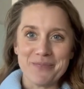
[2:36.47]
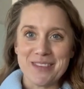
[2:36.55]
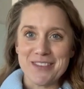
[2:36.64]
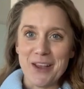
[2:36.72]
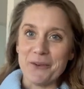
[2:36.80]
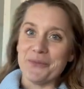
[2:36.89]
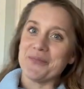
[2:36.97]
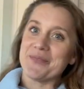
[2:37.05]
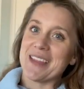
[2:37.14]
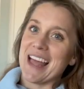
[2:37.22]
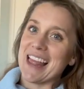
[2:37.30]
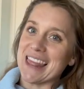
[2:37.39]
So
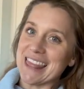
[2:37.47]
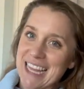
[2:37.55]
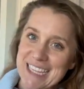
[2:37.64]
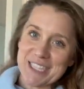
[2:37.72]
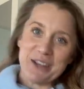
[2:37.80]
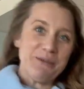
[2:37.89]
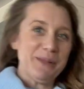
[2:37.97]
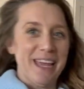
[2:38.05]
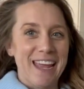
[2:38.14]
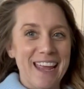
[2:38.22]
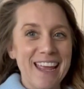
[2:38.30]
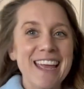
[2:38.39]
let's go
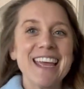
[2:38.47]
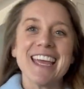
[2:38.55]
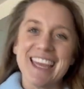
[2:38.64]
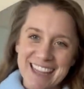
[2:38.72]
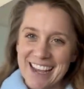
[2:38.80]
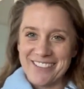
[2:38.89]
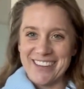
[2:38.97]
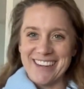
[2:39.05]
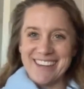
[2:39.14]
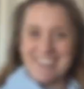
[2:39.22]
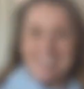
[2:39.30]
play in the oven.